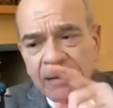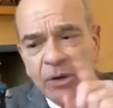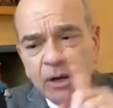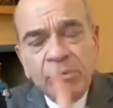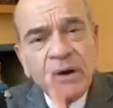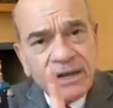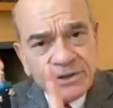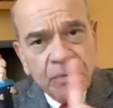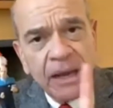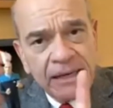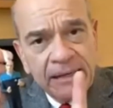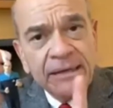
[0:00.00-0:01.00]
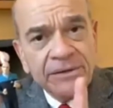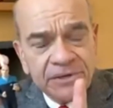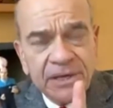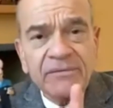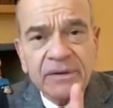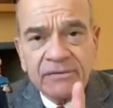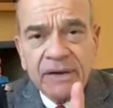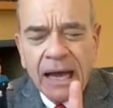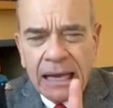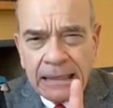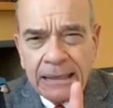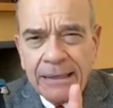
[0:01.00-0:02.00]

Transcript: him on a branch right near seven of nine.